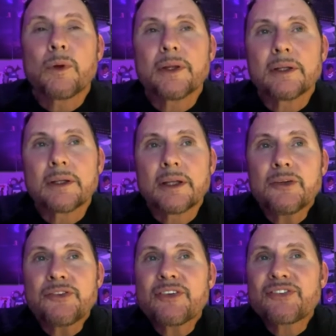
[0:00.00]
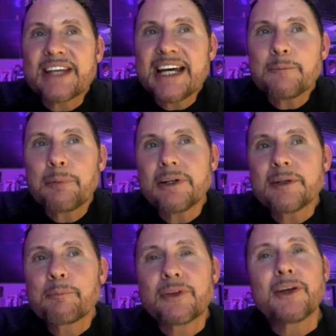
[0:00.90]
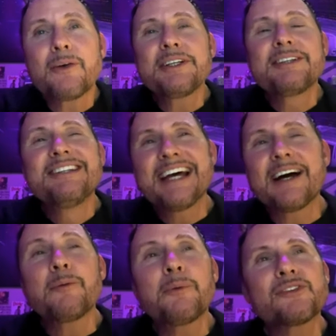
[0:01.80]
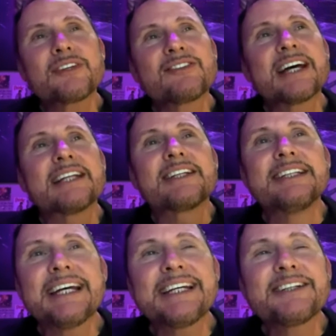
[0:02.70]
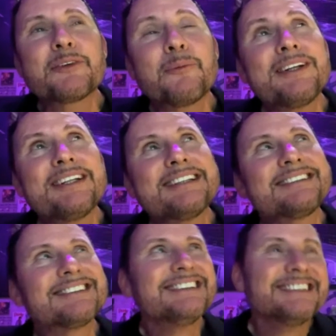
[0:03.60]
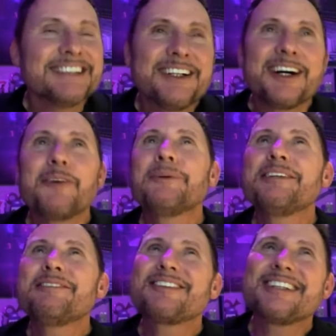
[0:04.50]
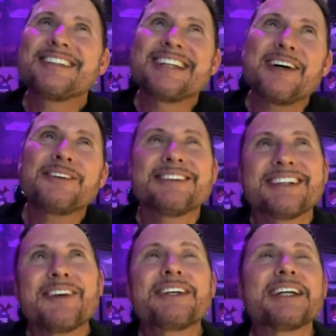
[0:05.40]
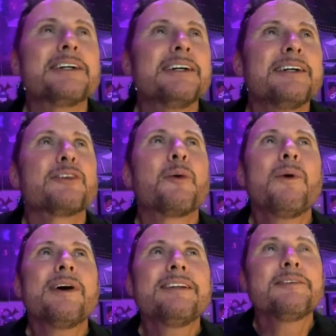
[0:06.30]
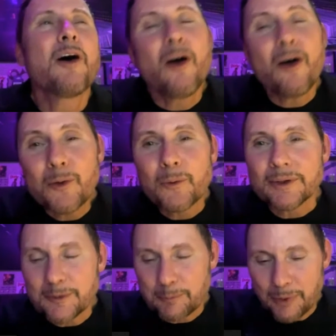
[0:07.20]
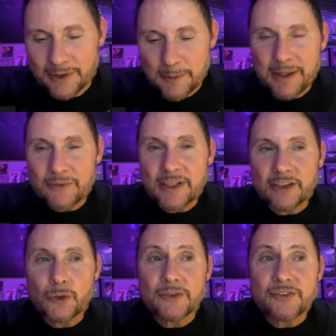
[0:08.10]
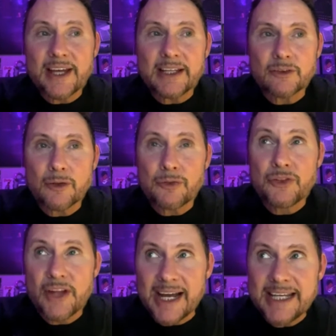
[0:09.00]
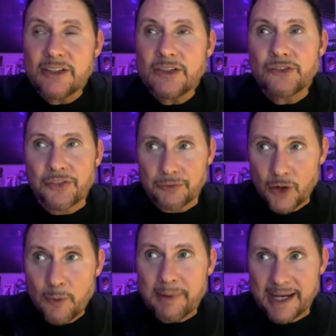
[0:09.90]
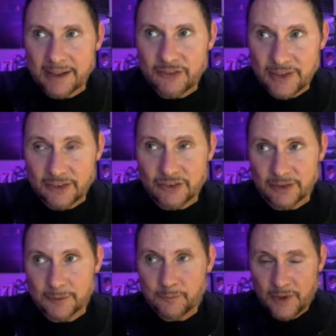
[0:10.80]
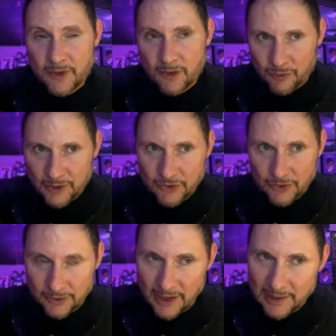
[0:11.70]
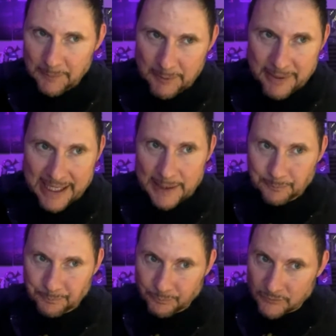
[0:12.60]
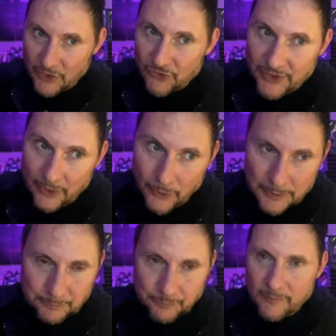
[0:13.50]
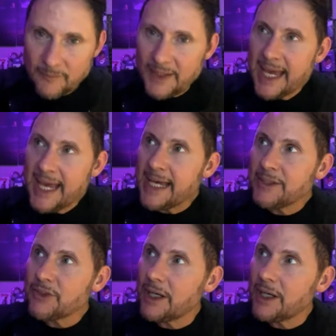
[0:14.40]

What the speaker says: Here's the sad part of I won't say sad. The negative, I won't even say downer. Okay. The one awkward part about that show is that the 90s throwback section featured Color Me Bad, Silk, and